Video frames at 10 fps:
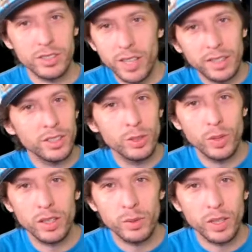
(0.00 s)
just like you.
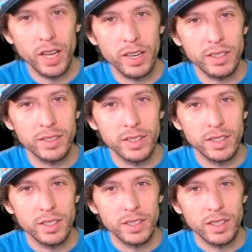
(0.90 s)
We're we're kind of
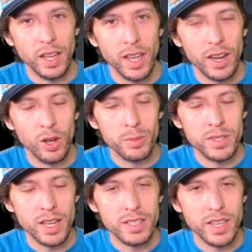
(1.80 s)
kind of at home,
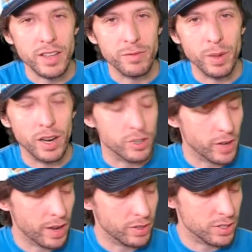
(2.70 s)
staying safe, but our
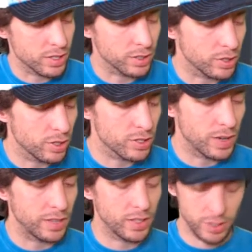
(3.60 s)
drivers and crews are
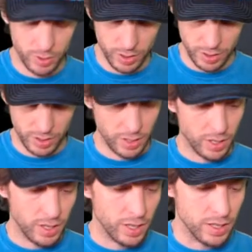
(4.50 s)
out there doing it
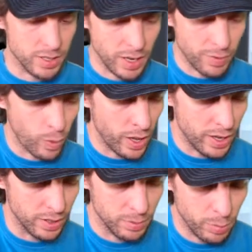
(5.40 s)
in a safe way
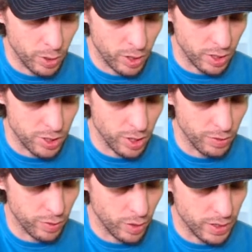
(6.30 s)
and putting on a show
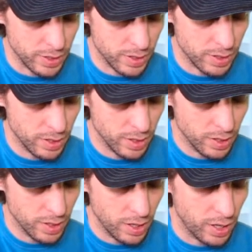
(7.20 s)
for us.
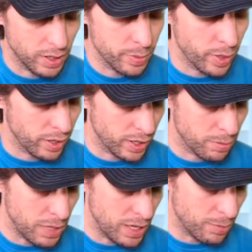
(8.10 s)
All right, let's put it, get a
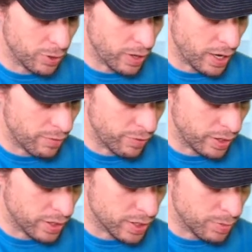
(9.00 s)
medium gray and
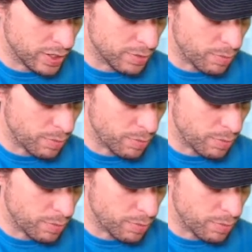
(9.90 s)
fill in some of these